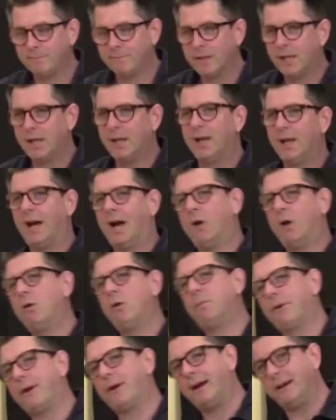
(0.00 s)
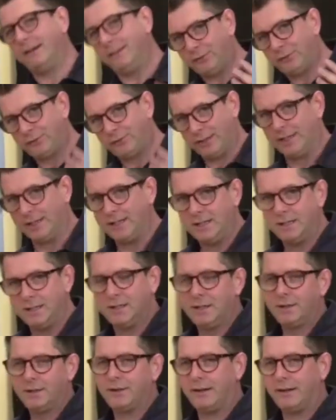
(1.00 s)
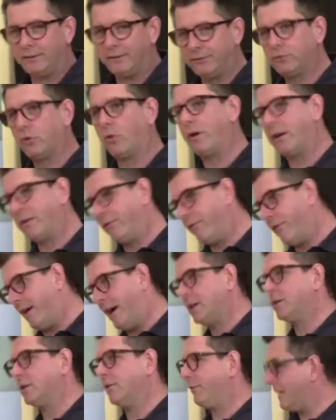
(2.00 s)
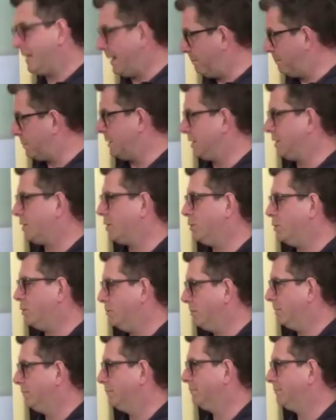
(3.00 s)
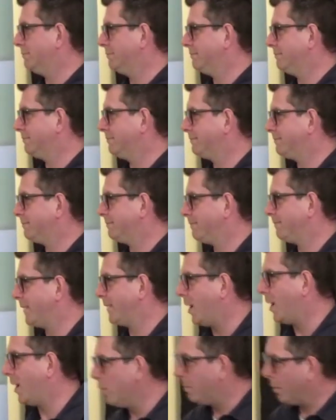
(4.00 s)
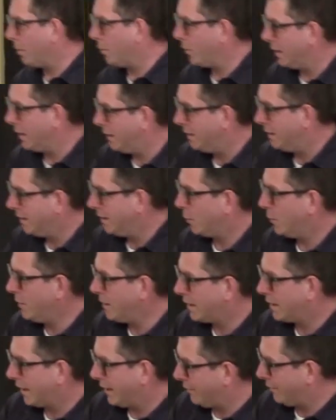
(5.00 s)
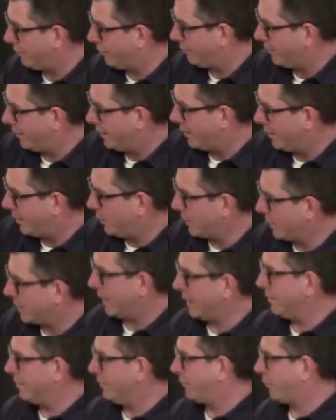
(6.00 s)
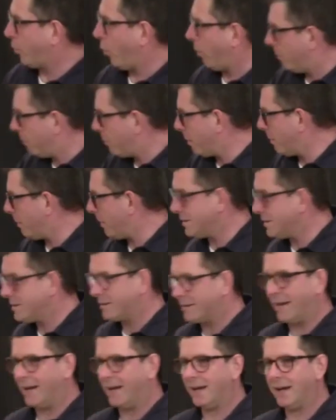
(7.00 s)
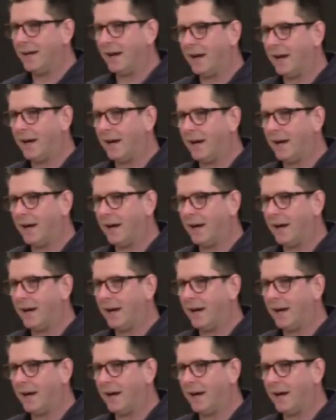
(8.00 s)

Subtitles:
How about I say the historic fact of the empty tomb? How about we kind of compromise there and